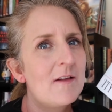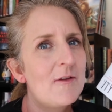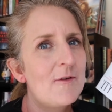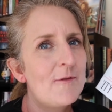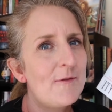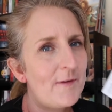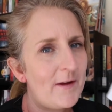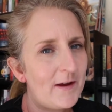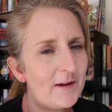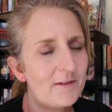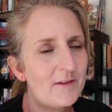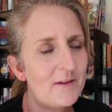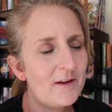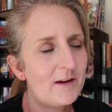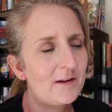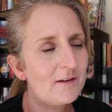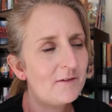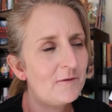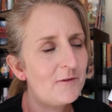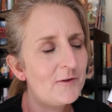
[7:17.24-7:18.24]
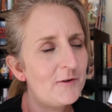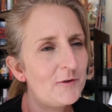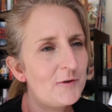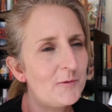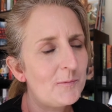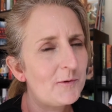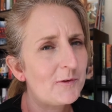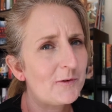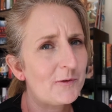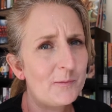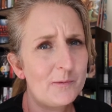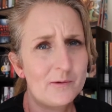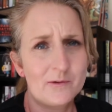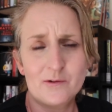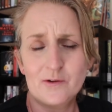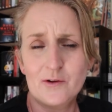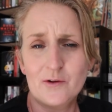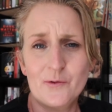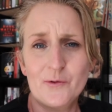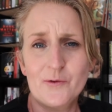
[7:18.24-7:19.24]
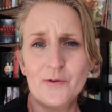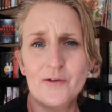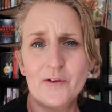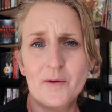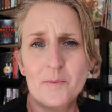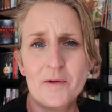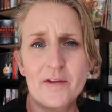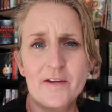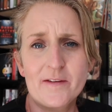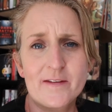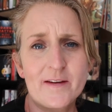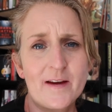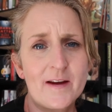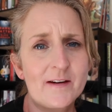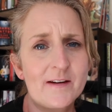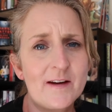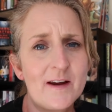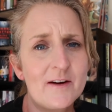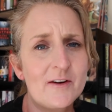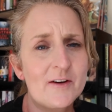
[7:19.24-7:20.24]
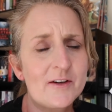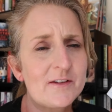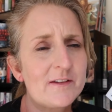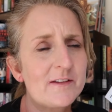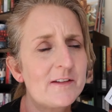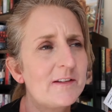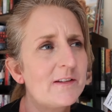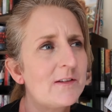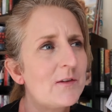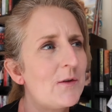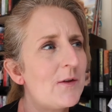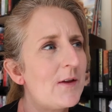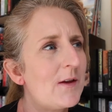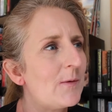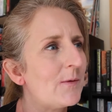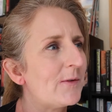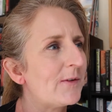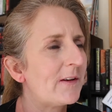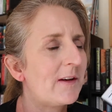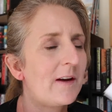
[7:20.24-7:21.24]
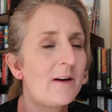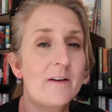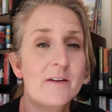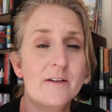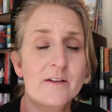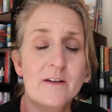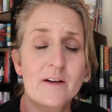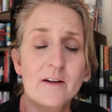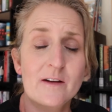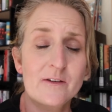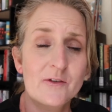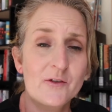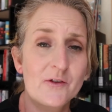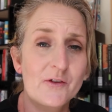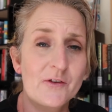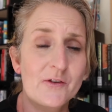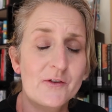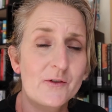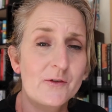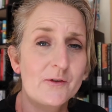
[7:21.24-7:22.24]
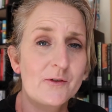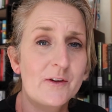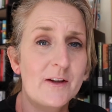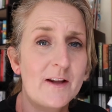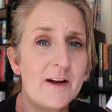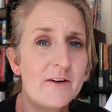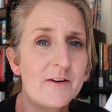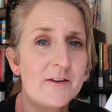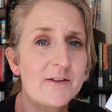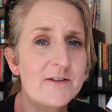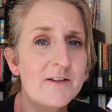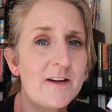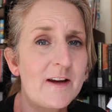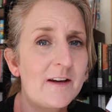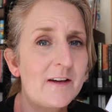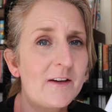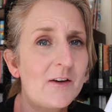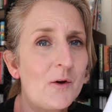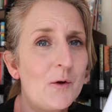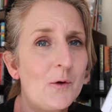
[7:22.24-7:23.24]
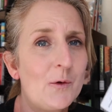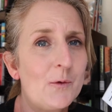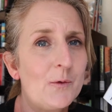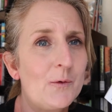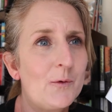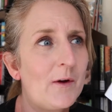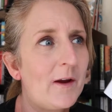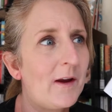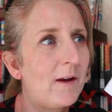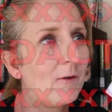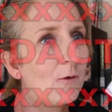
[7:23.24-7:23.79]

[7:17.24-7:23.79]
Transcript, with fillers: the fact that in future books we'll lose some of the side characters. So there was a character introduced called Lara Jane who.